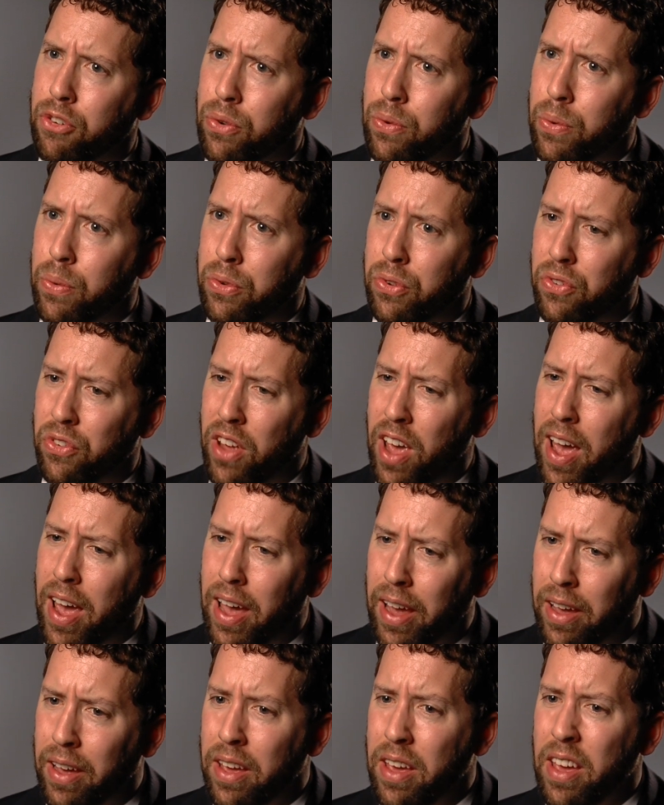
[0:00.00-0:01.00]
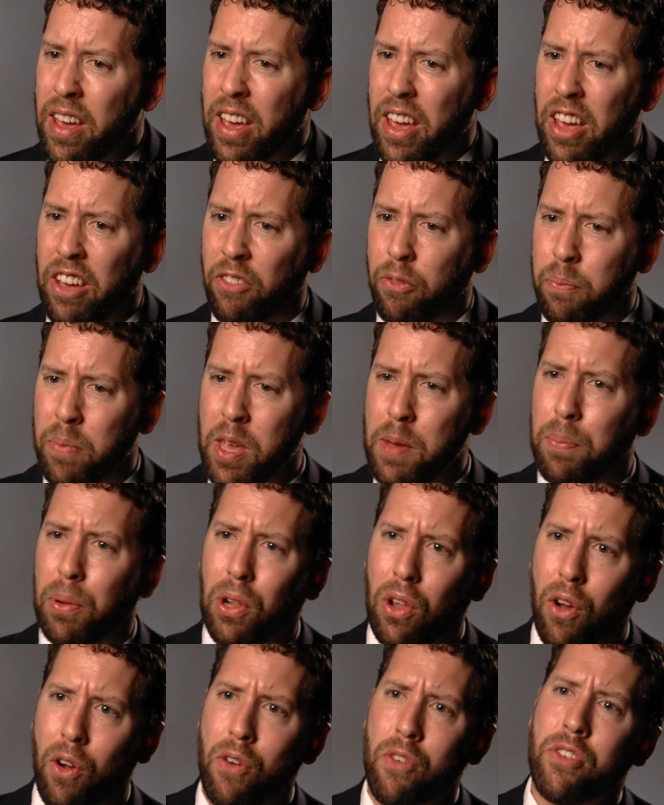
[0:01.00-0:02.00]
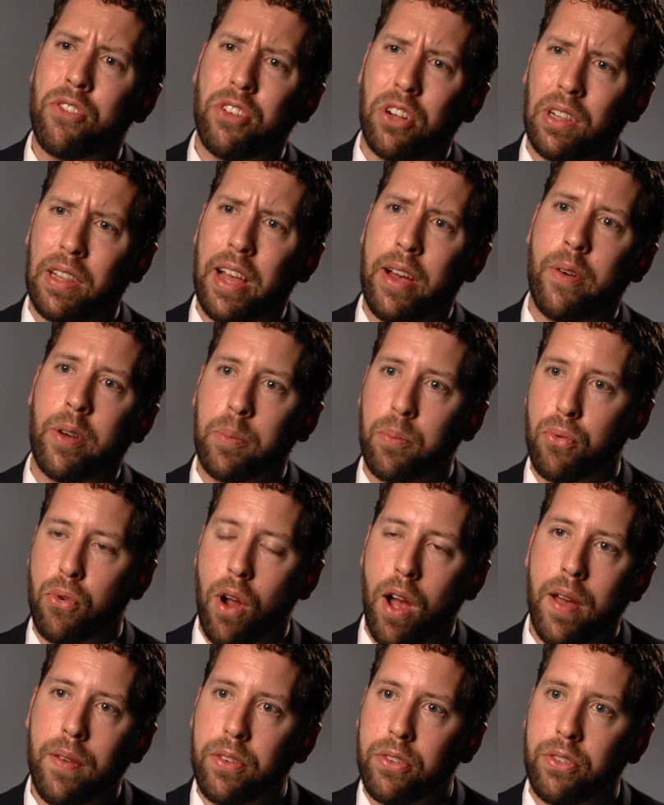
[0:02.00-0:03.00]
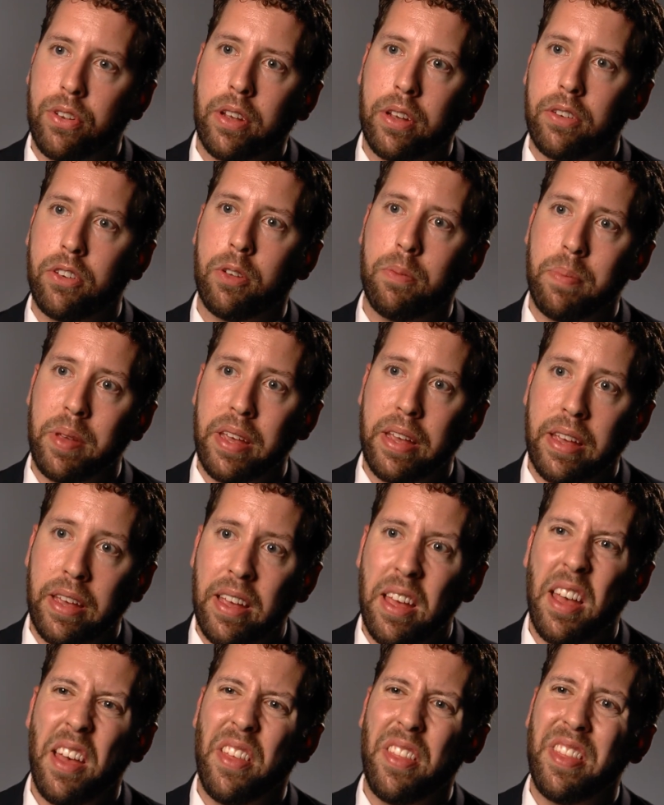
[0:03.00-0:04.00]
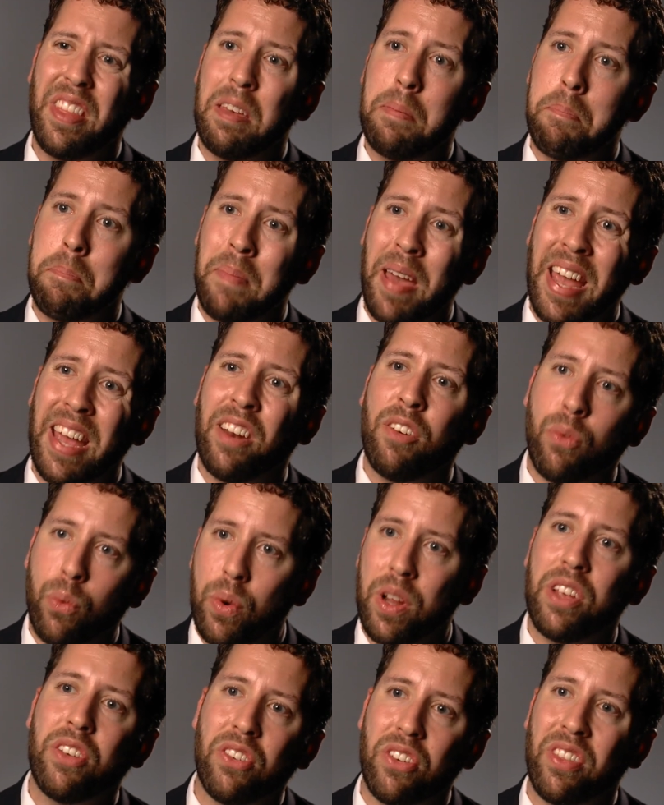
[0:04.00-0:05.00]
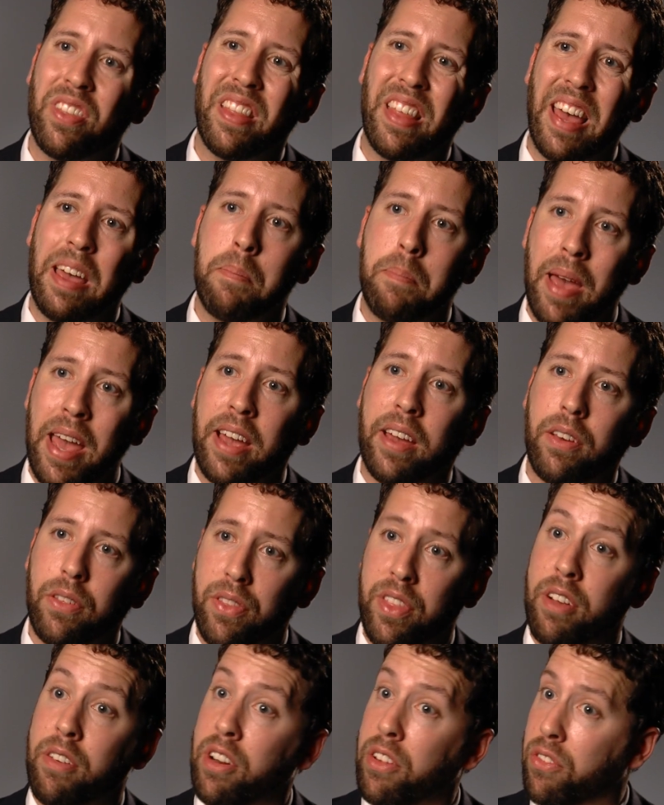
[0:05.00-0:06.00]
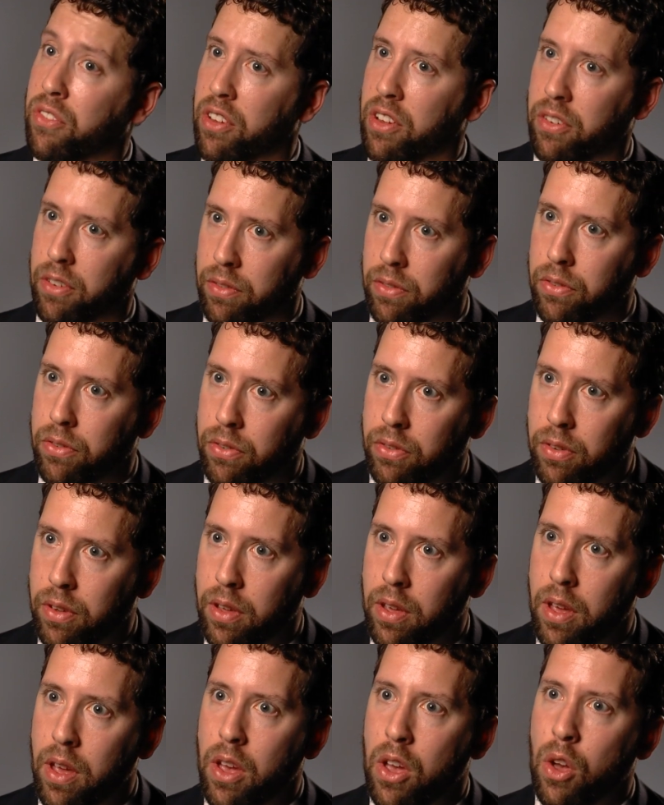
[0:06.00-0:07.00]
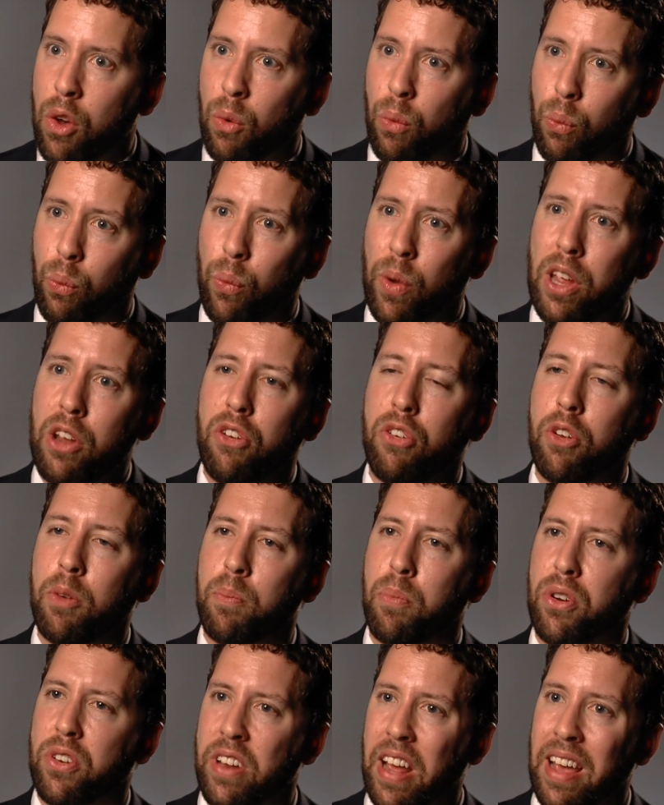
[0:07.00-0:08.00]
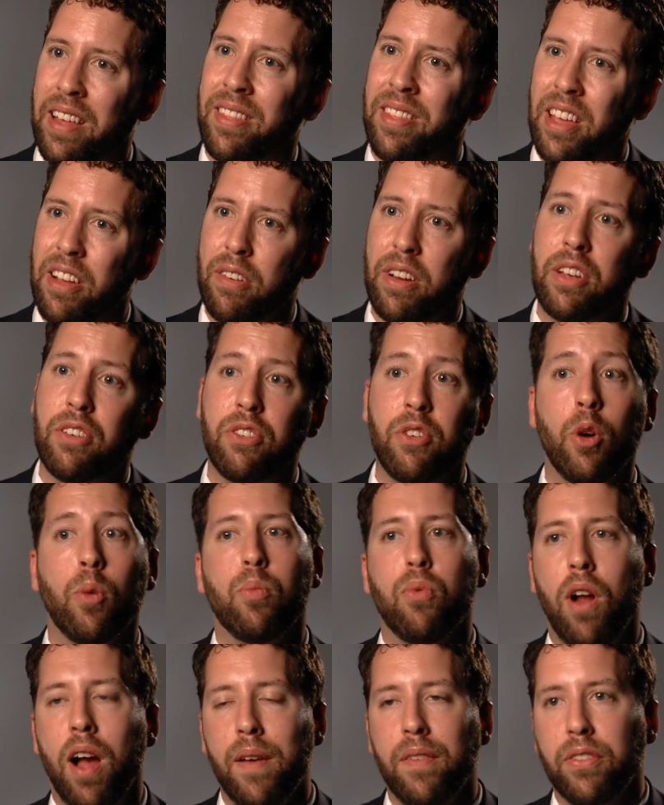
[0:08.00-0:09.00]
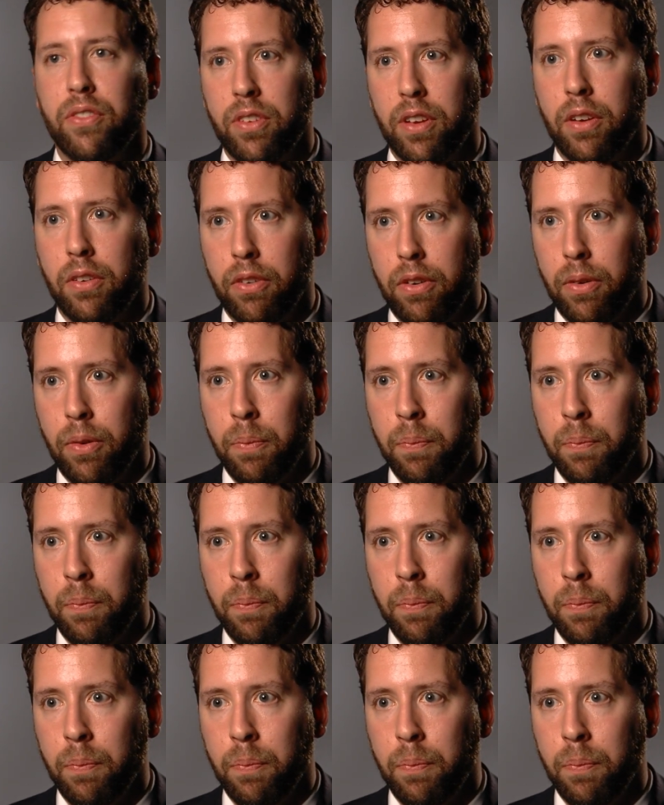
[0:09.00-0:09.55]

to say if people aren't allowing privacy to be the main reason they make their decisions we should pretend there is no privacy issue.